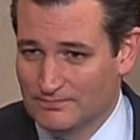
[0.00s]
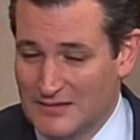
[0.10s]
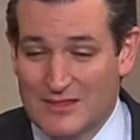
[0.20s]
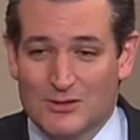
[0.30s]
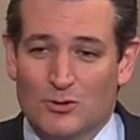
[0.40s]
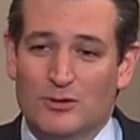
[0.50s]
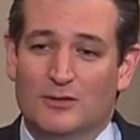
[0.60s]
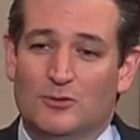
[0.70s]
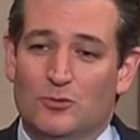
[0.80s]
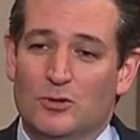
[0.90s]
Now, the
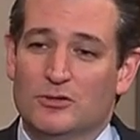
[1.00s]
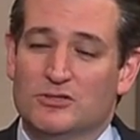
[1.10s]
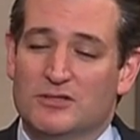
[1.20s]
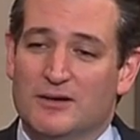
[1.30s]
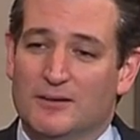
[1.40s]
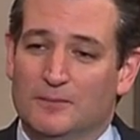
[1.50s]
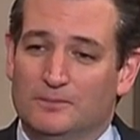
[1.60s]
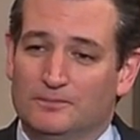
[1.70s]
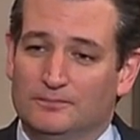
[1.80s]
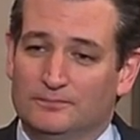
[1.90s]
critical words there
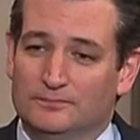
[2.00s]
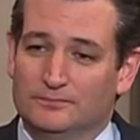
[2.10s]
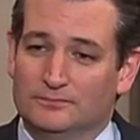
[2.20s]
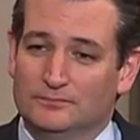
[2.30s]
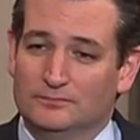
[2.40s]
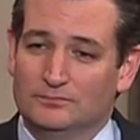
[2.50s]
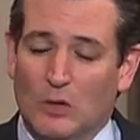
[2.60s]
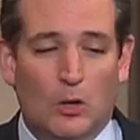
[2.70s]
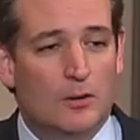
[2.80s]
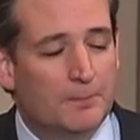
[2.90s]

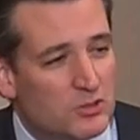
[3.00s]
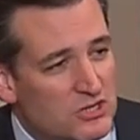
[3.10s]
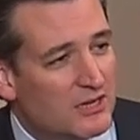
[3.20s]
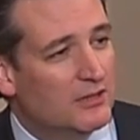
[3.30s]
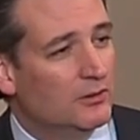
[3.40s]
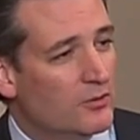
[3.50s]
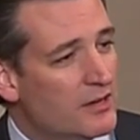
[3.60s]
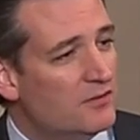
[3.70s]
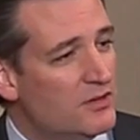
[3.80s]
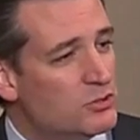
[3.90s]
are a particular
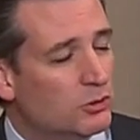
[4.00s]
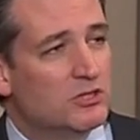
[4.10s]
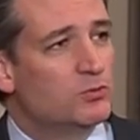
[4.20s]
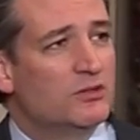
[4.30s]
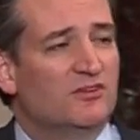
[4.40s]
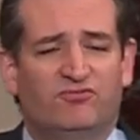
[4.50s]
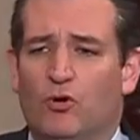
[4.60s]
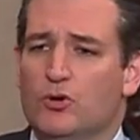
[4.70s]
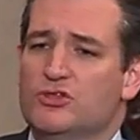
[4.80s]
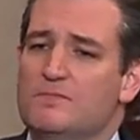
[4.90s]
individual, because what the
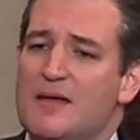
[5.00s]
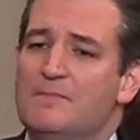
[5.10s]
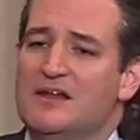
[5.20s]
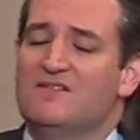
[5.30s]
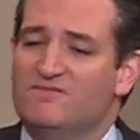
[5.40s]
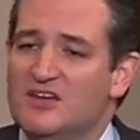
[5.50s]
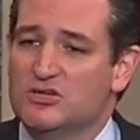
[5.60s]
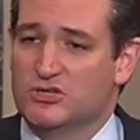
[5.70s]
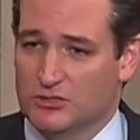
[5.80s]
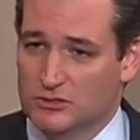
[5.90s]
Fourth Amendment
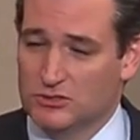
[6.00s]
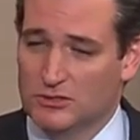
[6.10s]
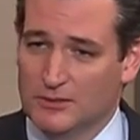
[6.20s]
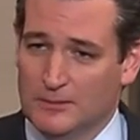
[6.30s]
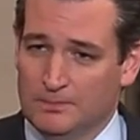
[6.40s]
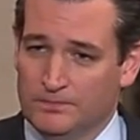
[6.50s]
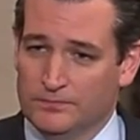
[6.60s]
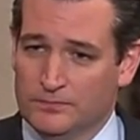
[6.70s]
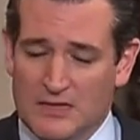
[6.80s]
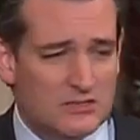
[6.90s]
envisions
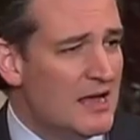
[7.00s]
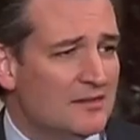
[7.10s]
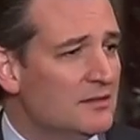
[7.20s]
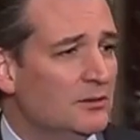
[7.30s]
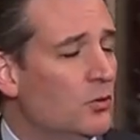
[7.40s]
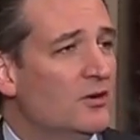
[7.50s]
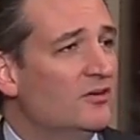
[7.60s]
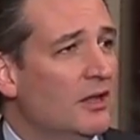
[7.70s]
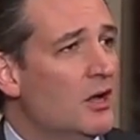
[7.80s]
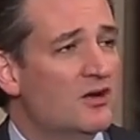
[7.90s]
is not that
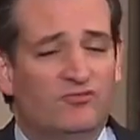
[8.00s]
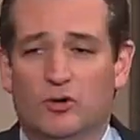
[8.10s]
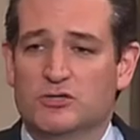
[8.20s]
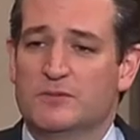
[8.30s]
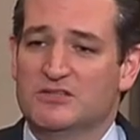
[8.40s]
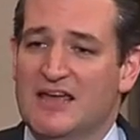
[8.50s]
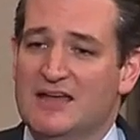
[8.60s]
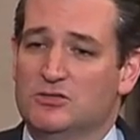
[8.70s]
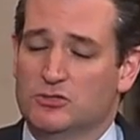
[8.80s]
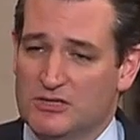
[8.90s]
law enforcement's
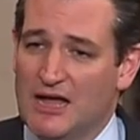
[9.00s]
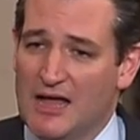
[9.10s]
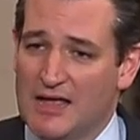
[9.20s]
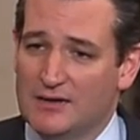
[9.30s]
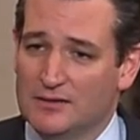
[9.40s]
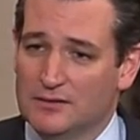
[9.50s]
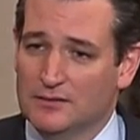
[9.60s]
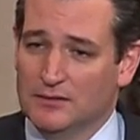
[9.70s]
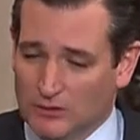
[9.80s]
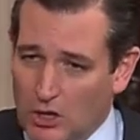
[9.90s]
hands are tied.
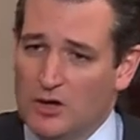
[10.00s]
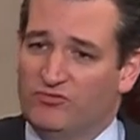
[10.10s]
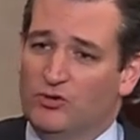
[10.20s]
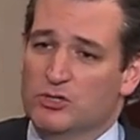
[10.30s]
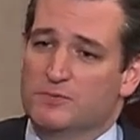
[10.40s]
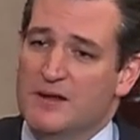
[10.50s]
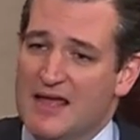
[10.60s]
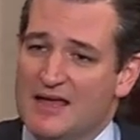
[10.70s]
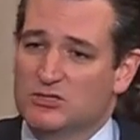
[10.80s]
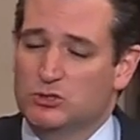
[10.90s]
Law enforcement
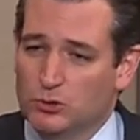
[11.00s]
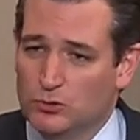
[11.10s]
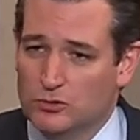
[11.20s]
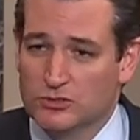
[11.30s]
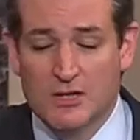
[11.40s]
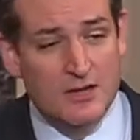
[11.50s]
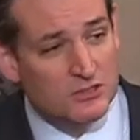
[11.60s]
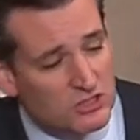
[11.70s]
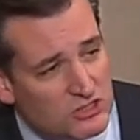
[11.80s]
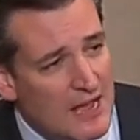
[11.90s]
has tools
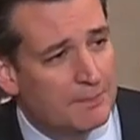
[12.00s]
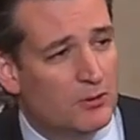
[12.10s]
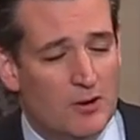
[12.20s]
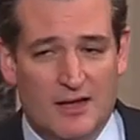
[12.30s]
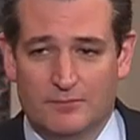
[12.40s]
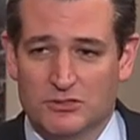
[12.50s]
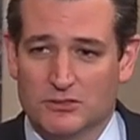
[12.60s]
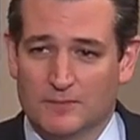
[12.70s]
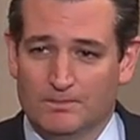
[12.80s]
to stop crimes.